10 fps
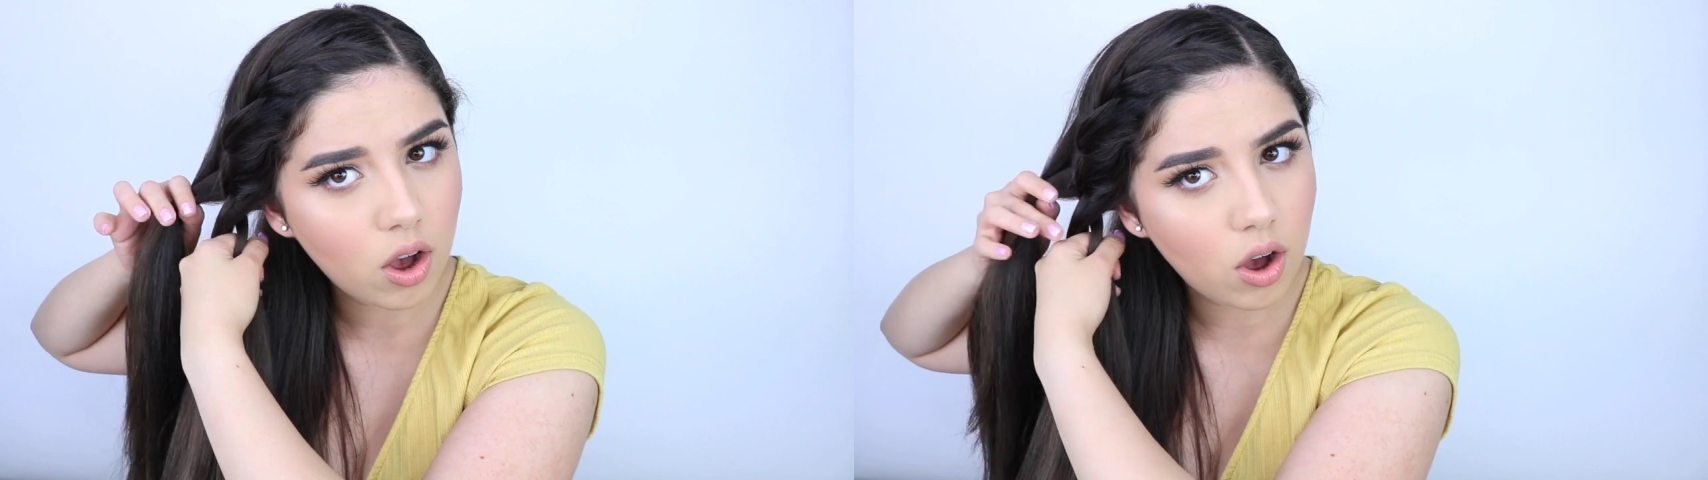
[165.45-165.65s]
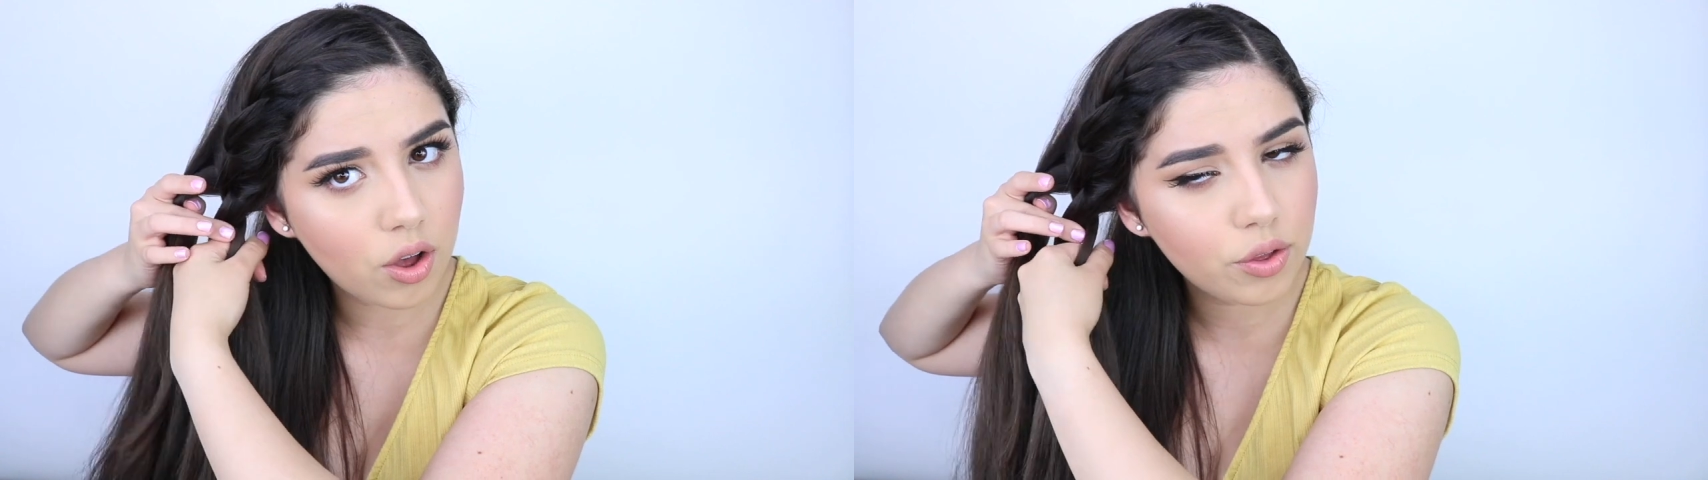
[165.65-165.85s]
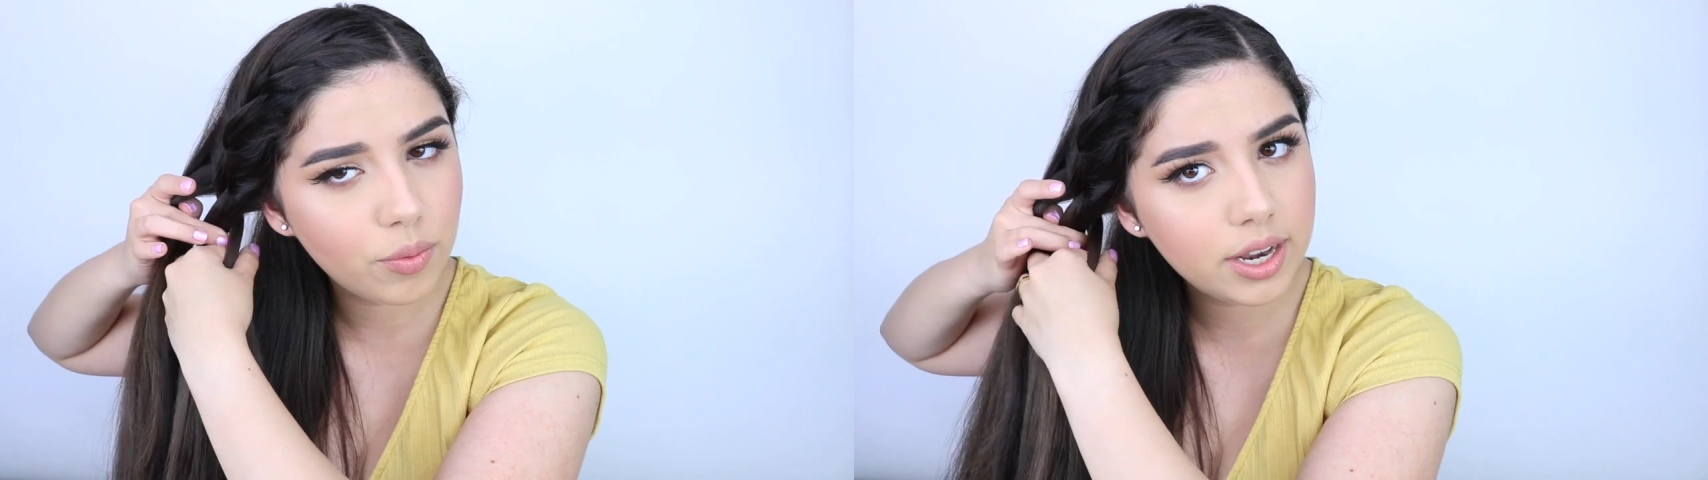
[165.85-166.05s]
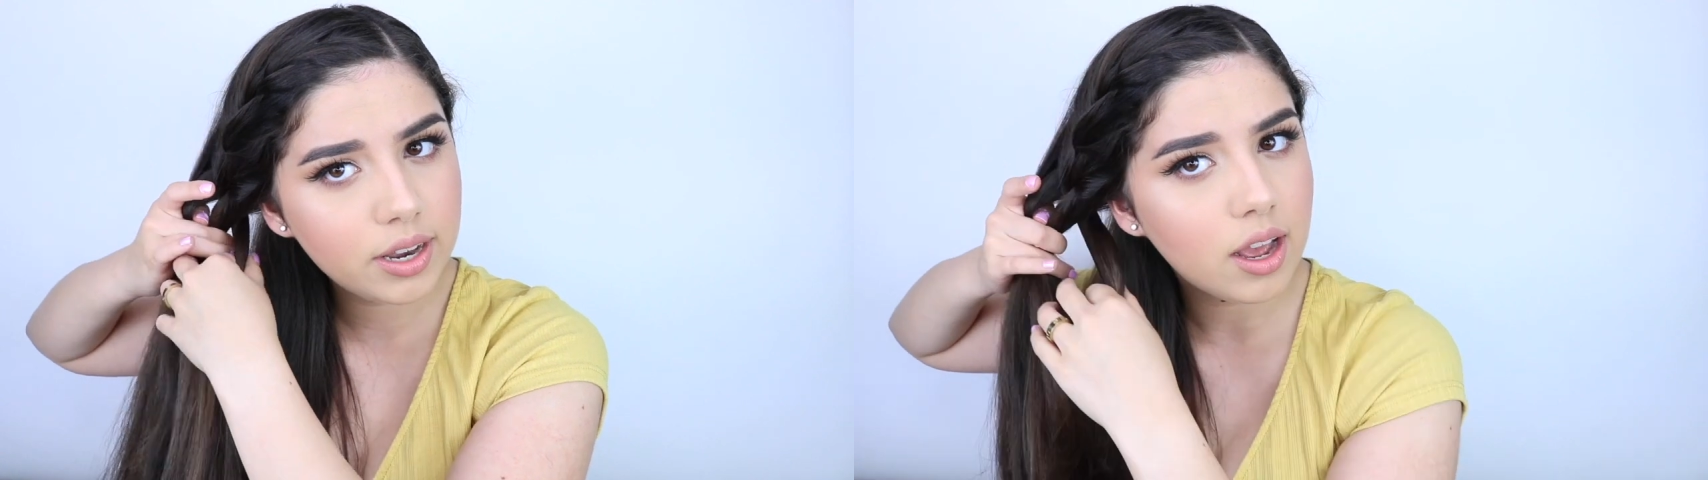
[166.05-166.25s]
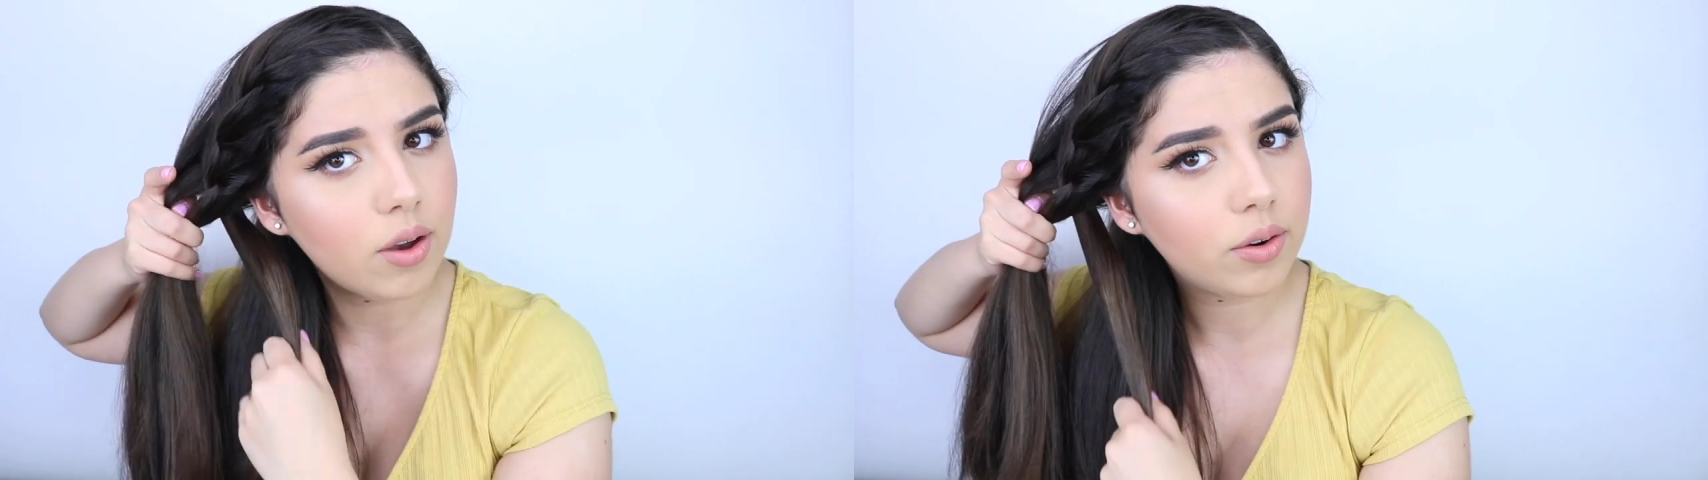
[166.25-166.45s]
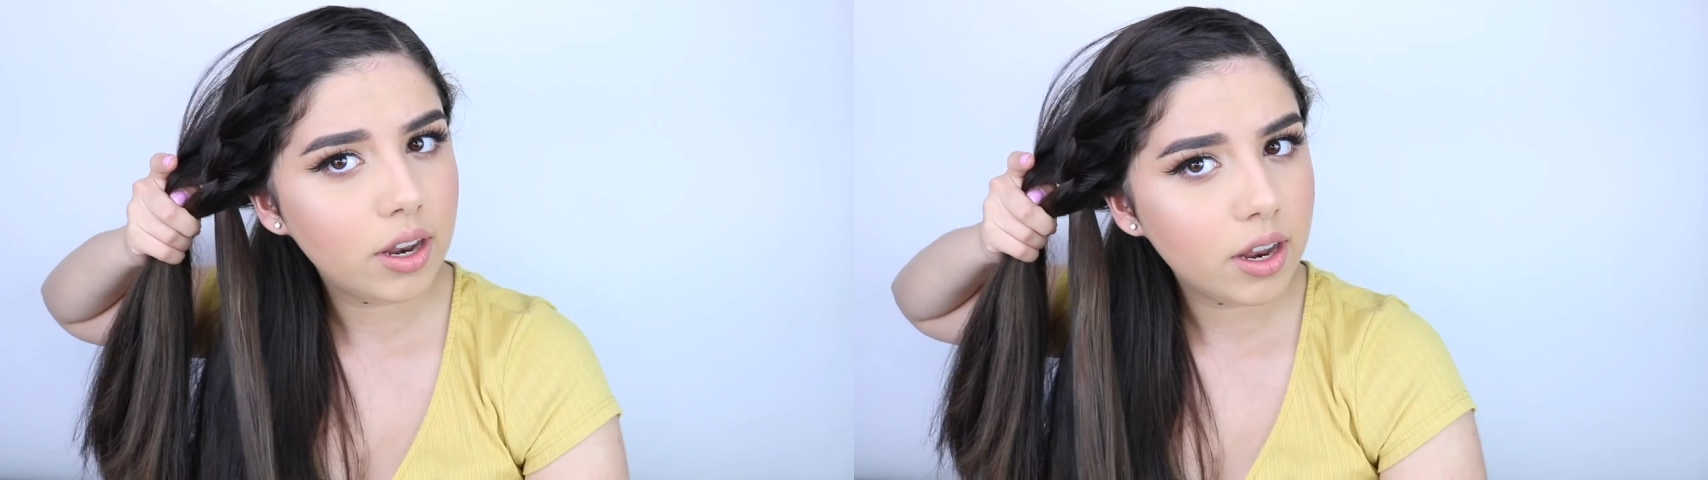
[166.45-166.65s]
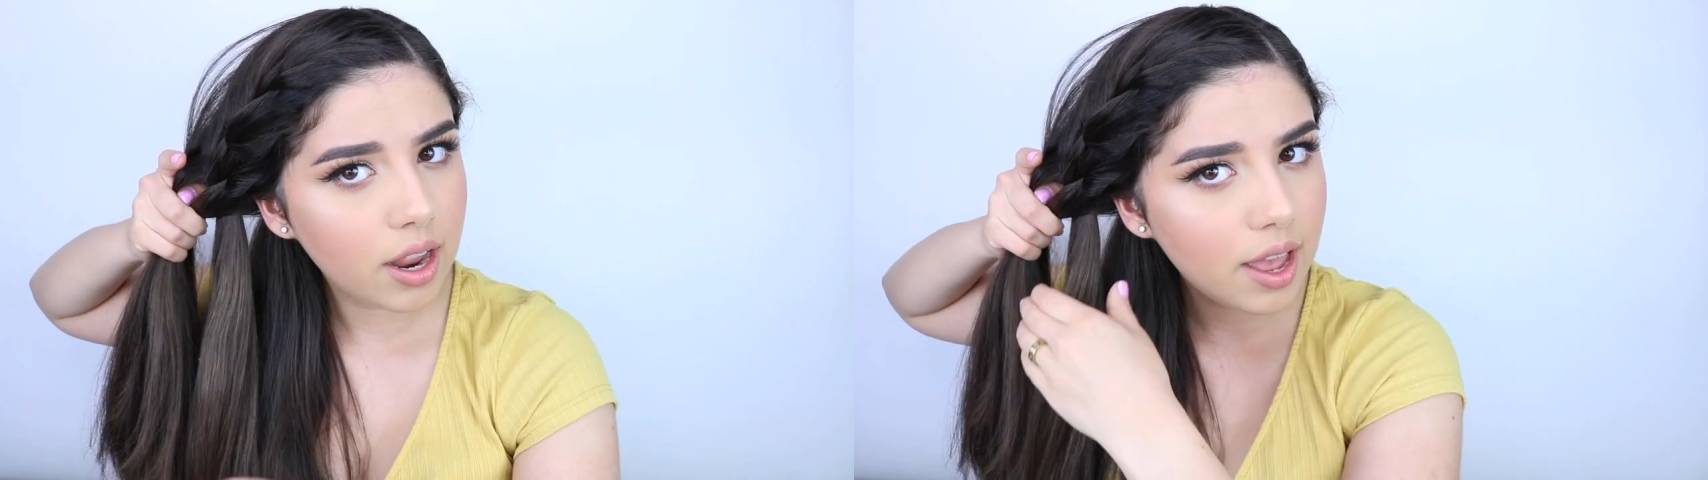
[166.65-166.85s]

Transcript: all the way down.